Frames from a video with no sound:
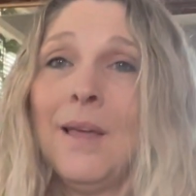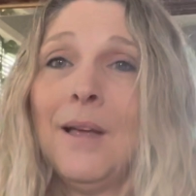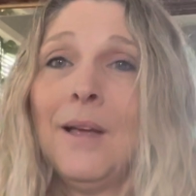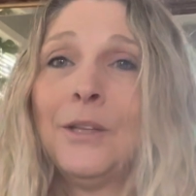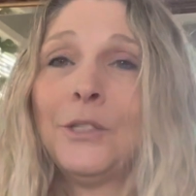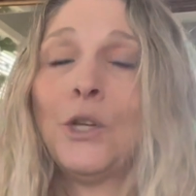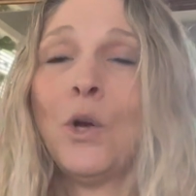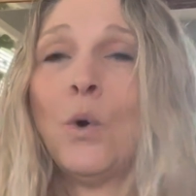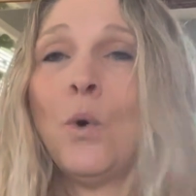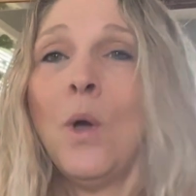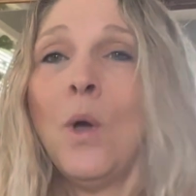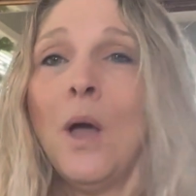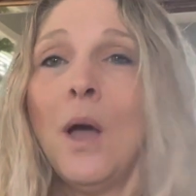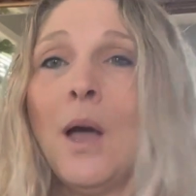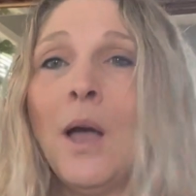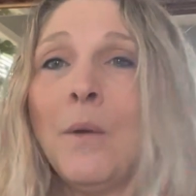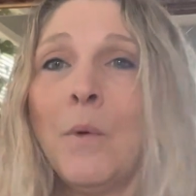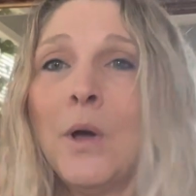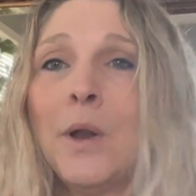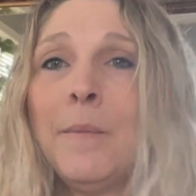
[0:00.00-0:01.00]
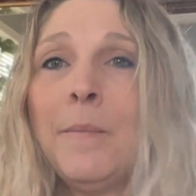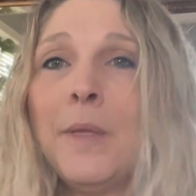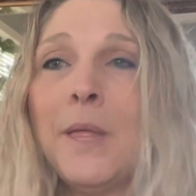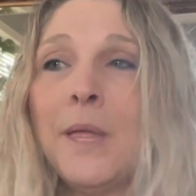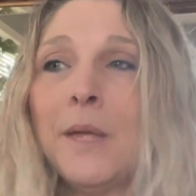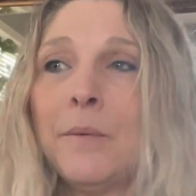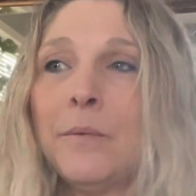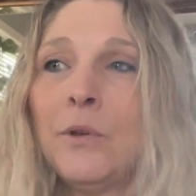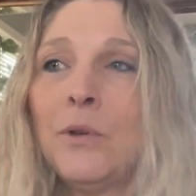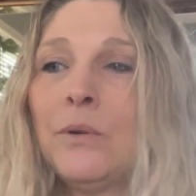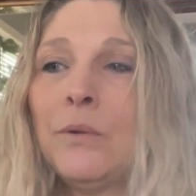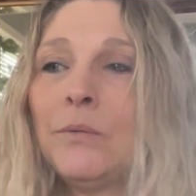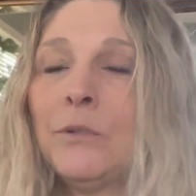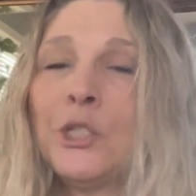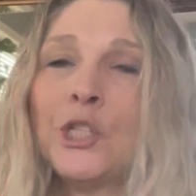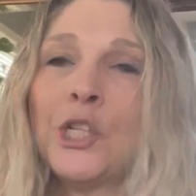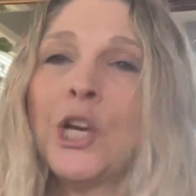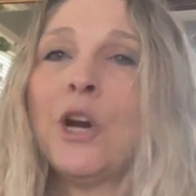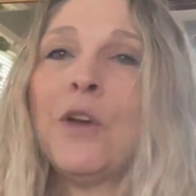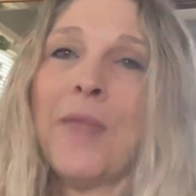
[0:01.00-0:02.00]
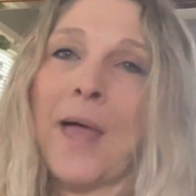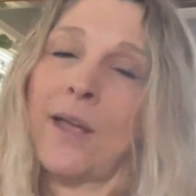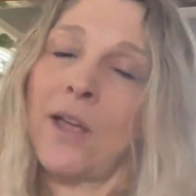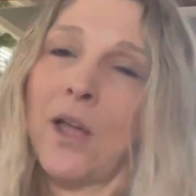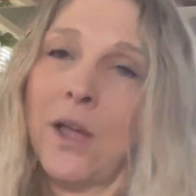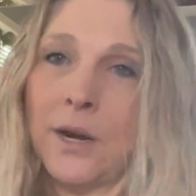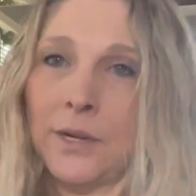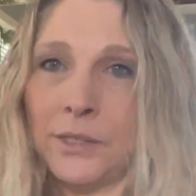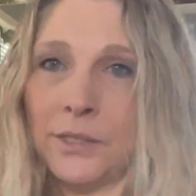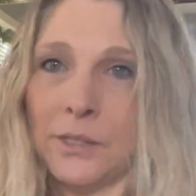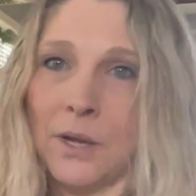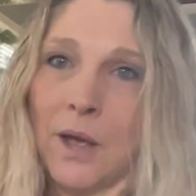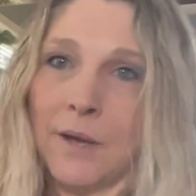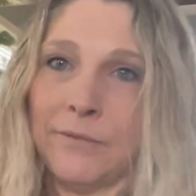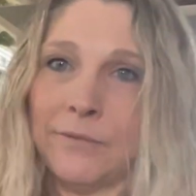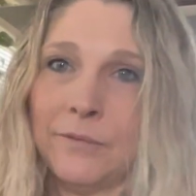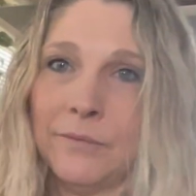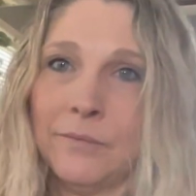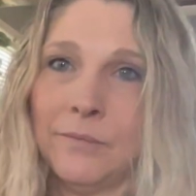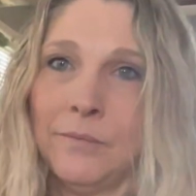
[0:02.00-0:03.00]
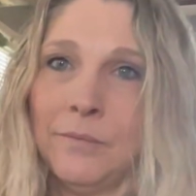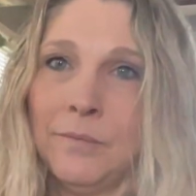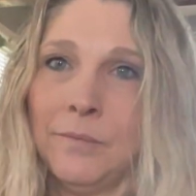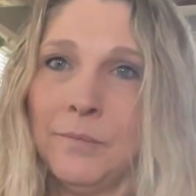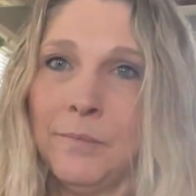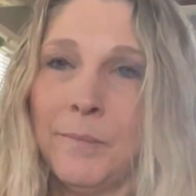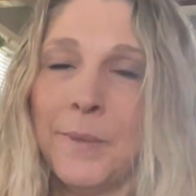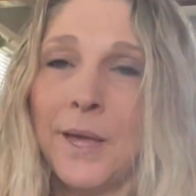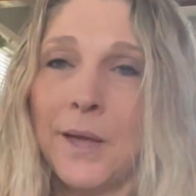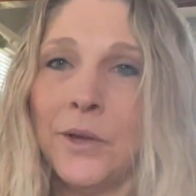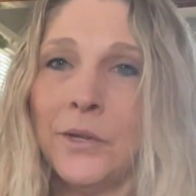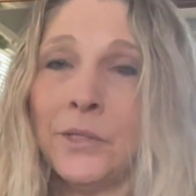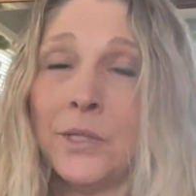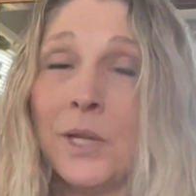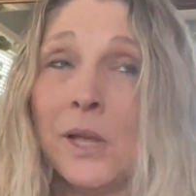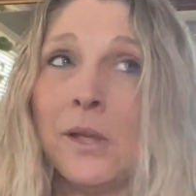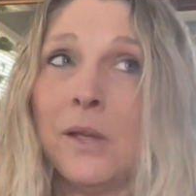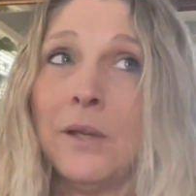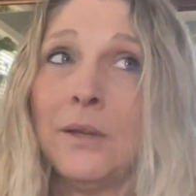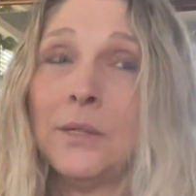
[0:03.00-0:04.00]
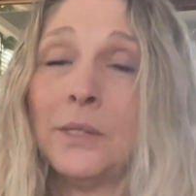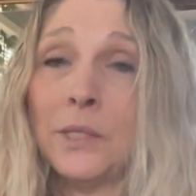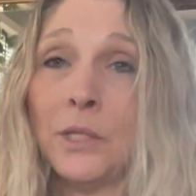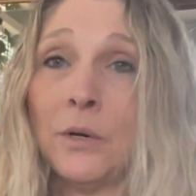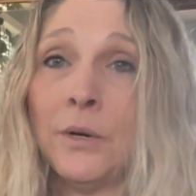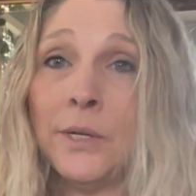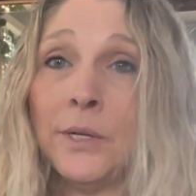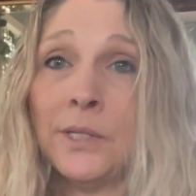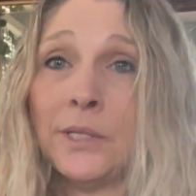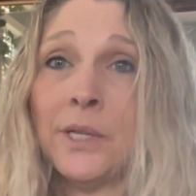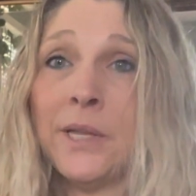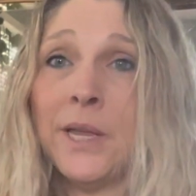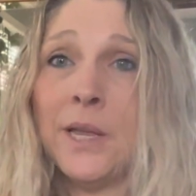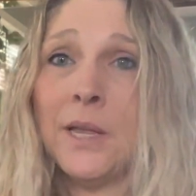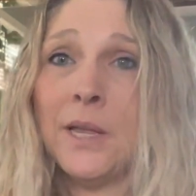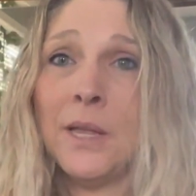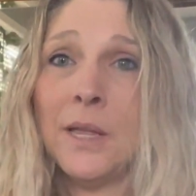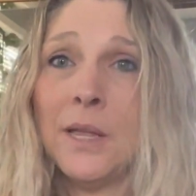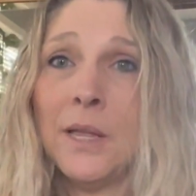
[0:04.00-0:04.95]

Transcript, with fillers: So I want to be like, share that kind of stuff because seriously,